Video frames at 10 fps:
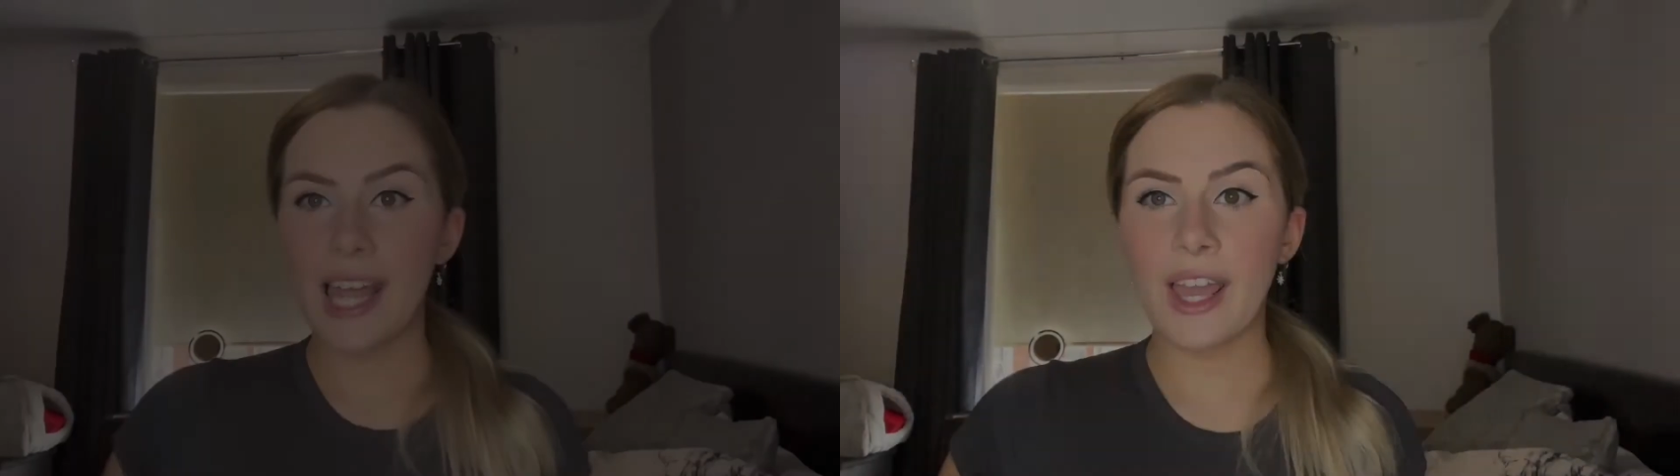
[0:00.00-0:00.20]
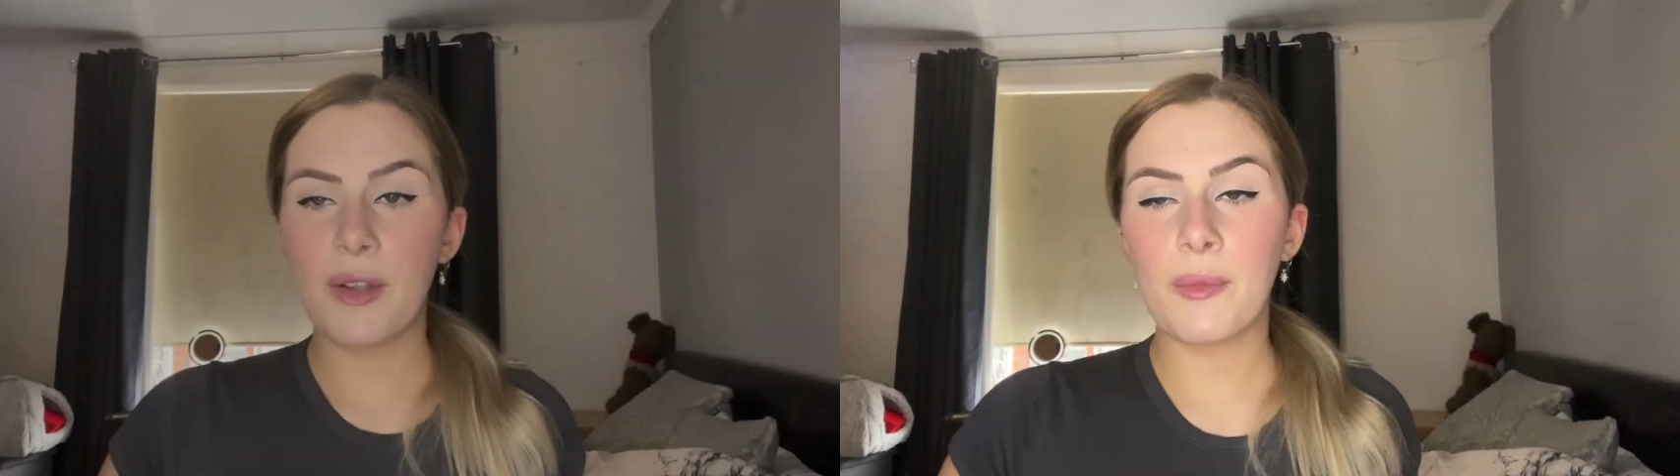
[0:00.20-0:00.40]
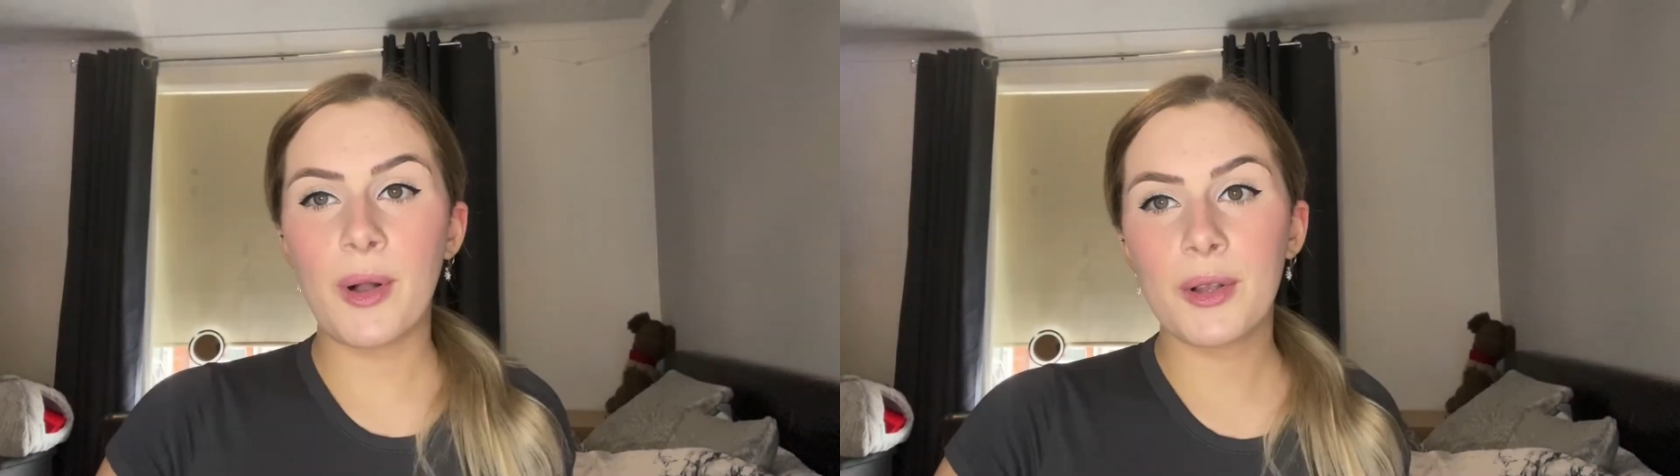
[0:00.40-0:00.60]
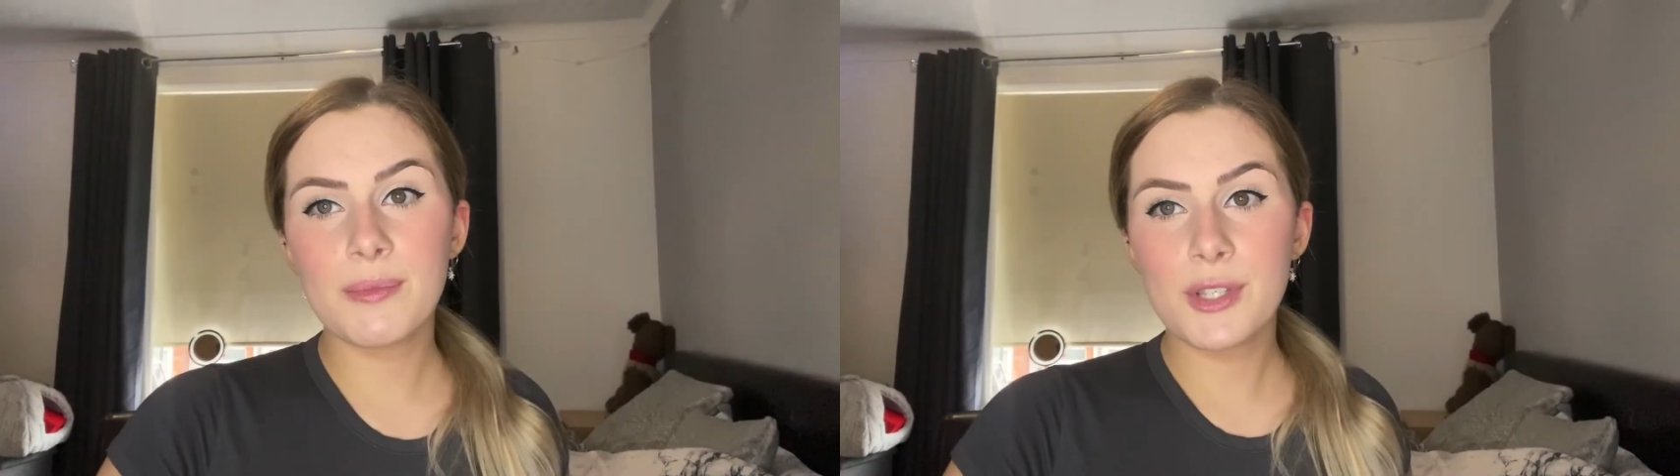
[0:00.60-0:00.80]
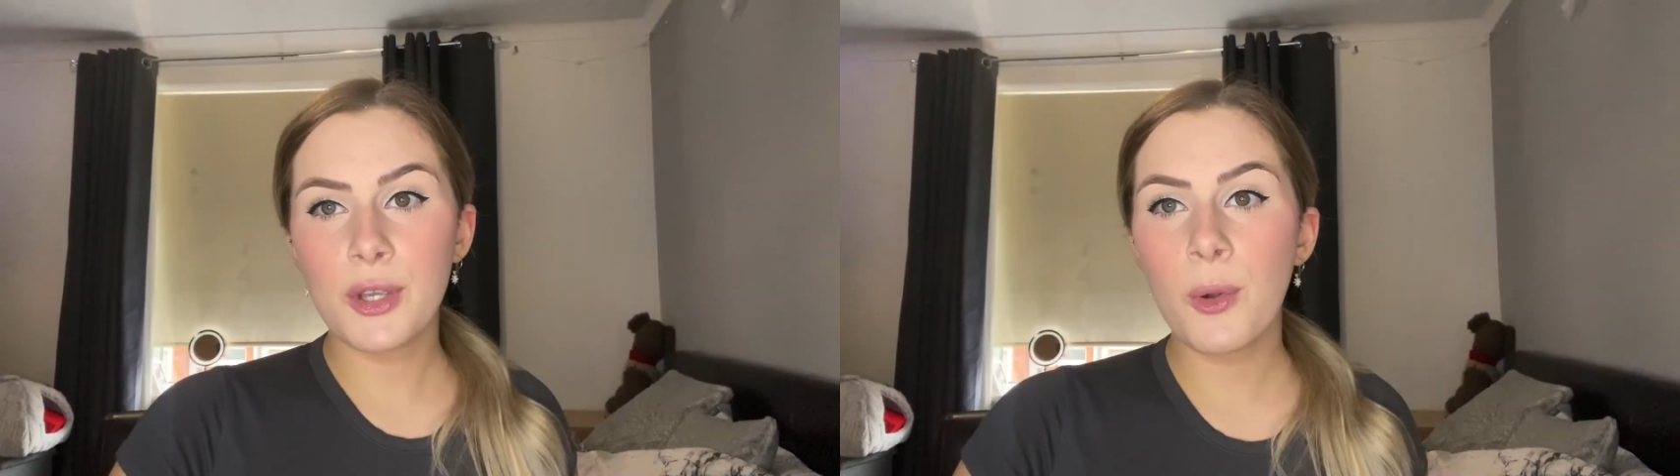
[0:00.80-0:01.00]
Hello,
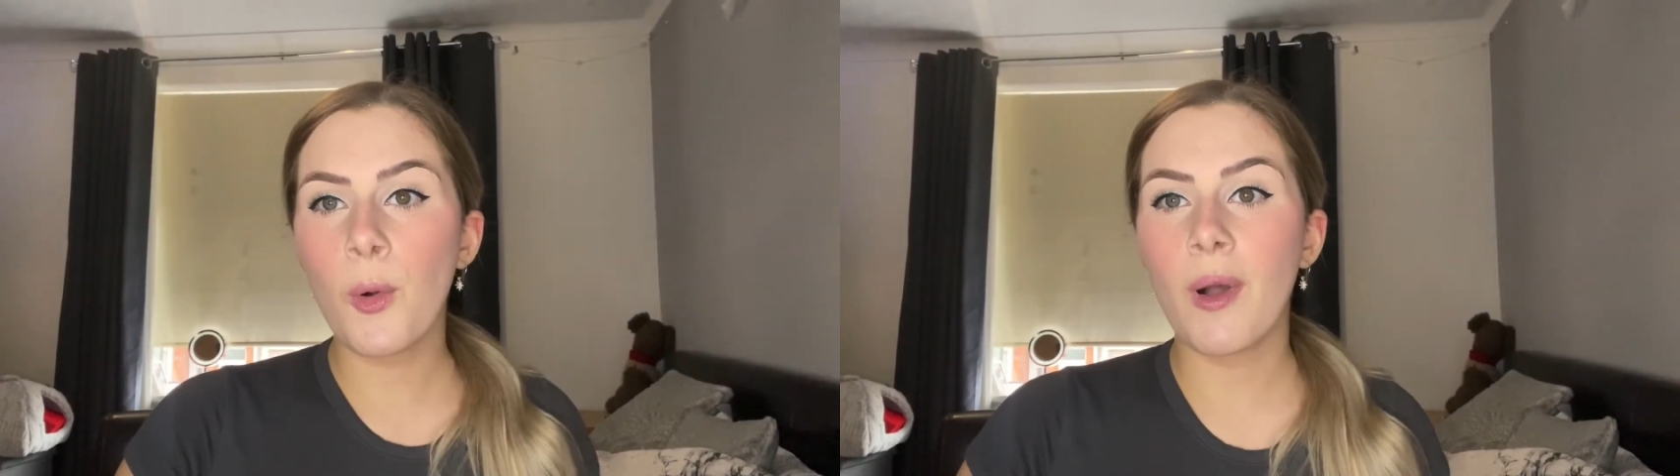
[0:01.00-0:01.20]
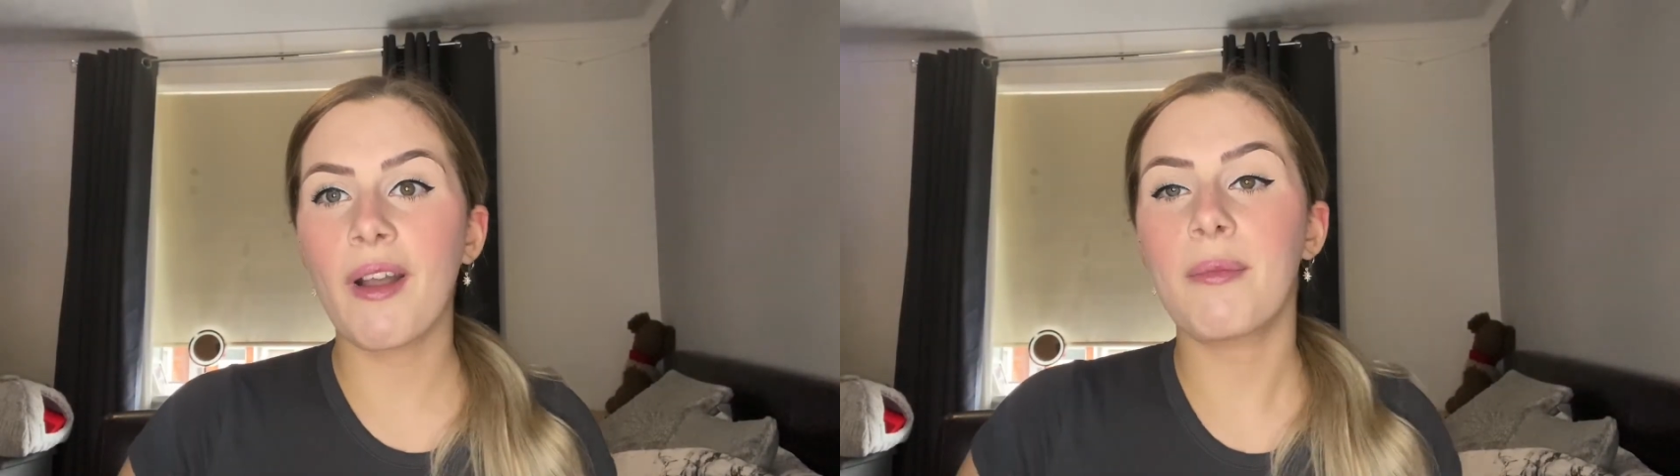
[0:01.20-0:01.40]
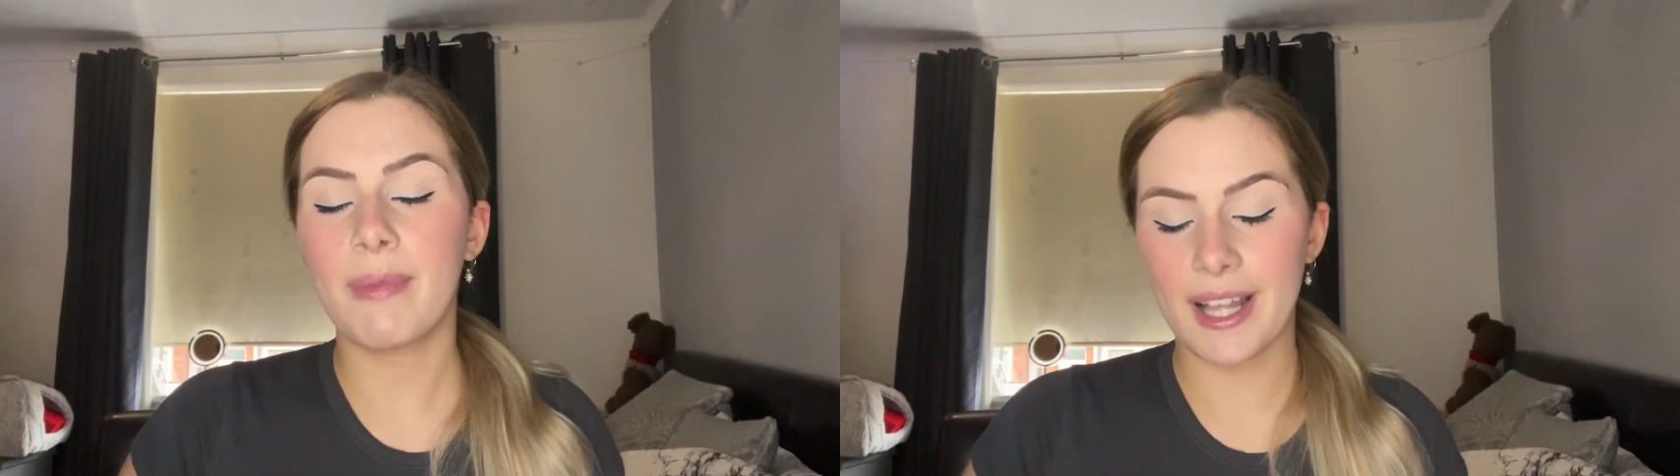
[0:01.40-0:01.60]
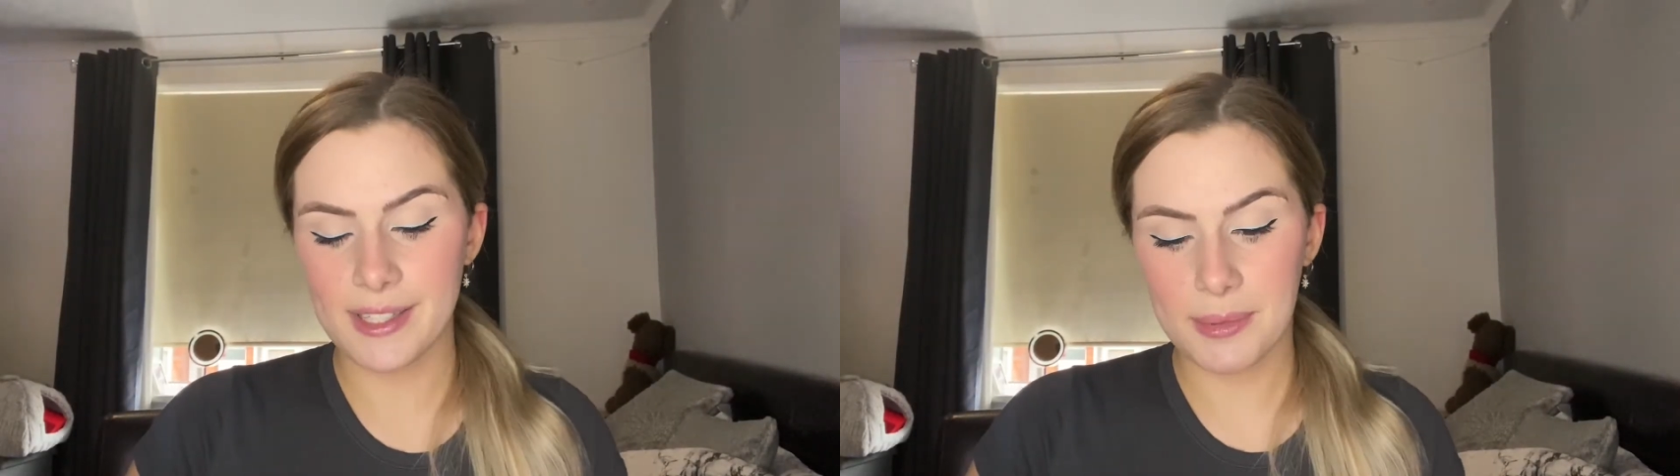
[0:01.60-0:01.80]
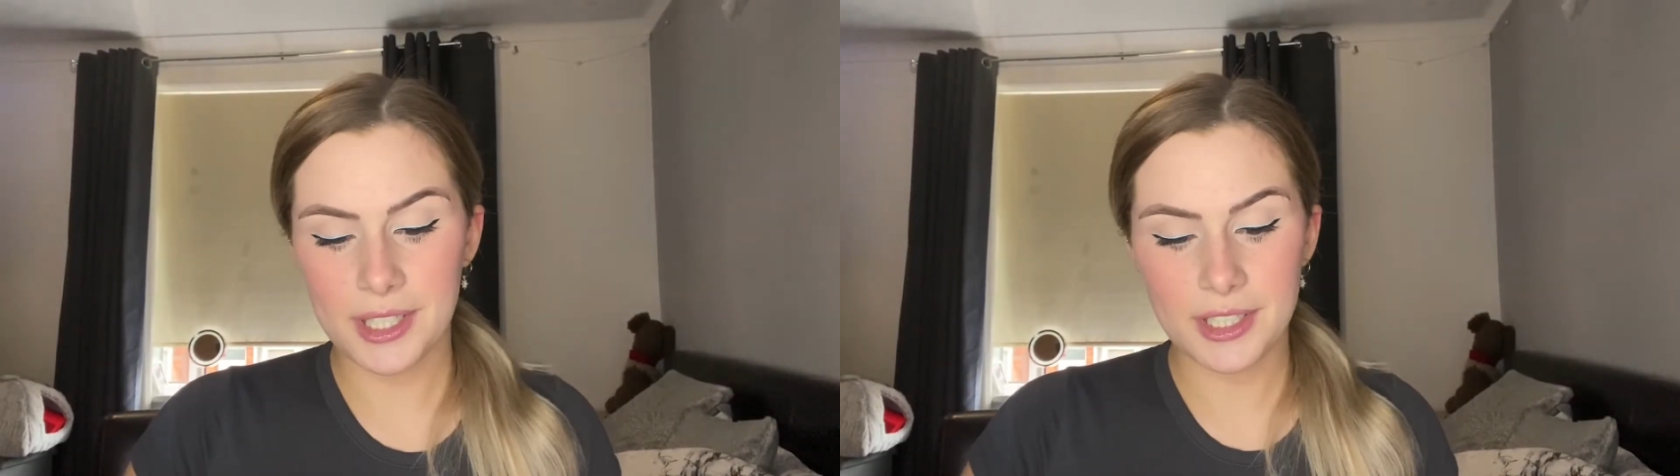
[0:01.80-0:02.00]
welcome to or welcome back
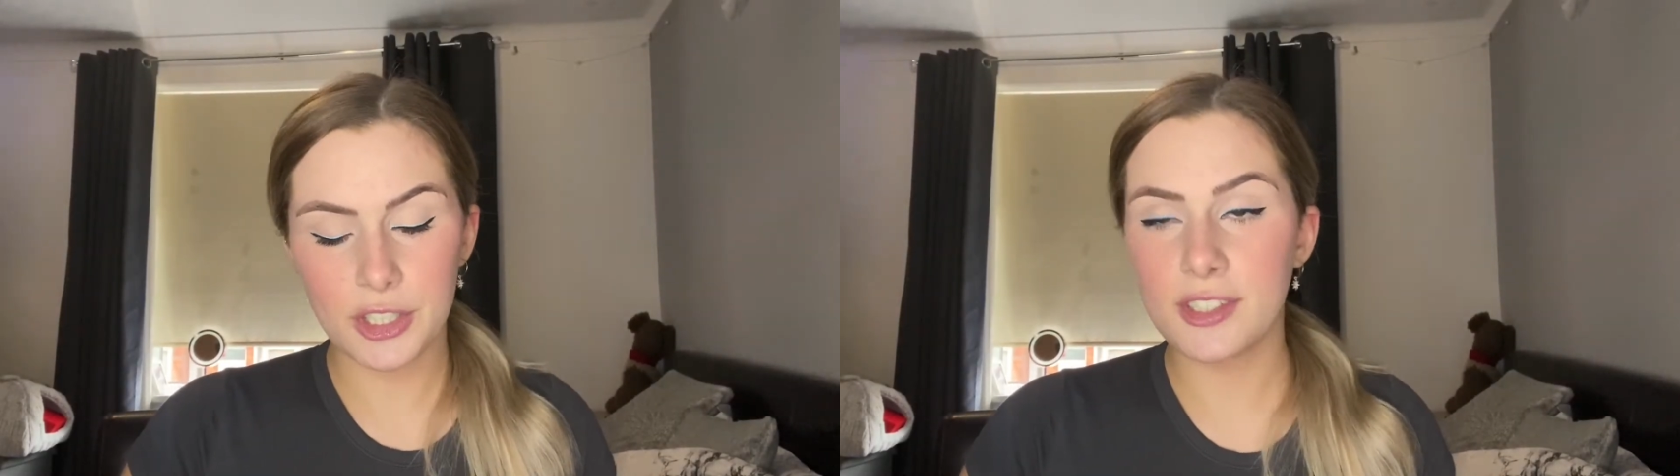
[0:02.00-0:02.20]
to my